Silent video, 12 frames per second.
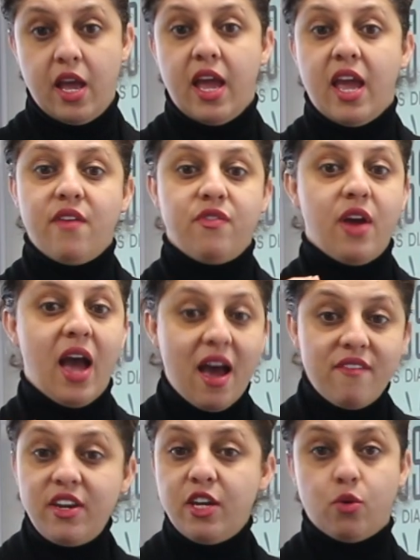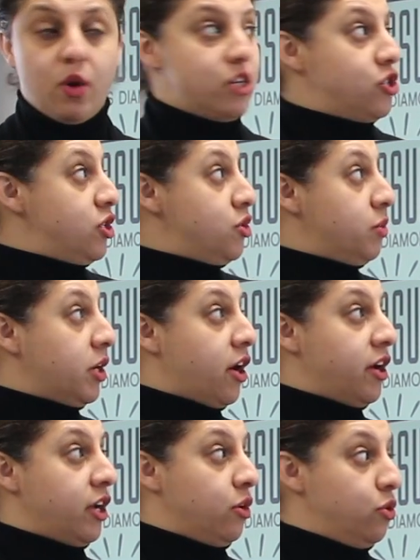If you have any questions
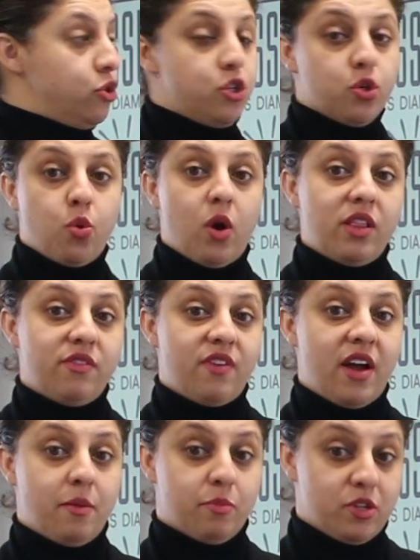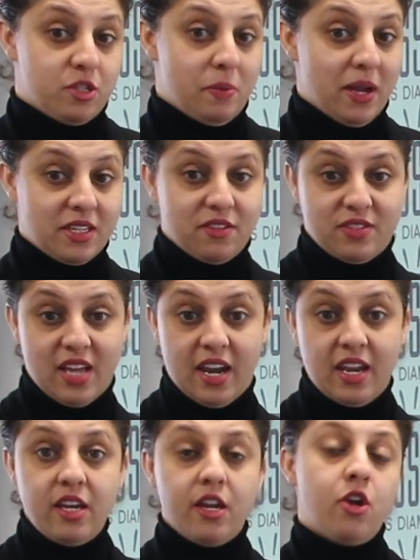regarding who should qualify a prospective
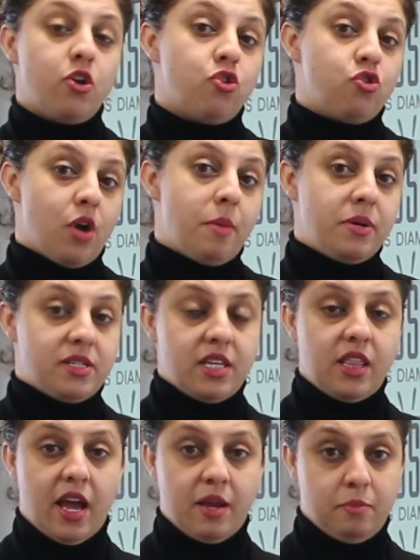tenant, drop us a line